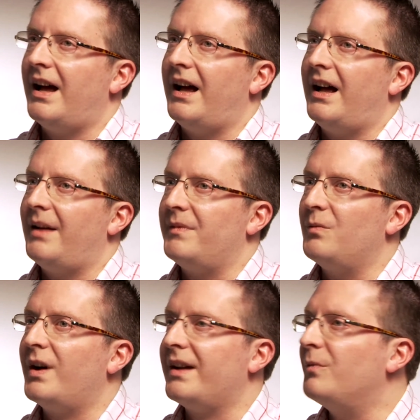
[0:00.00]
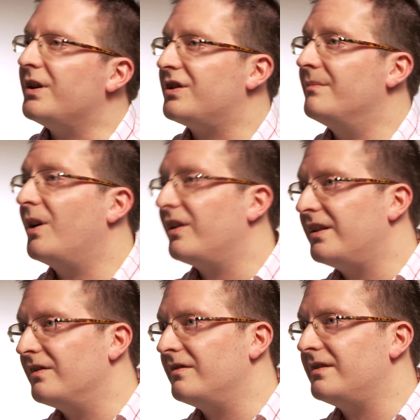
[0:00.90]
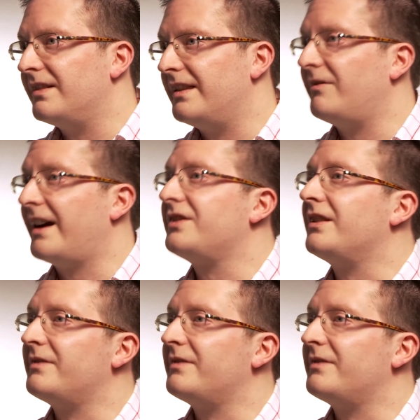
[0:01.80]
The way in which the molecules in the reactions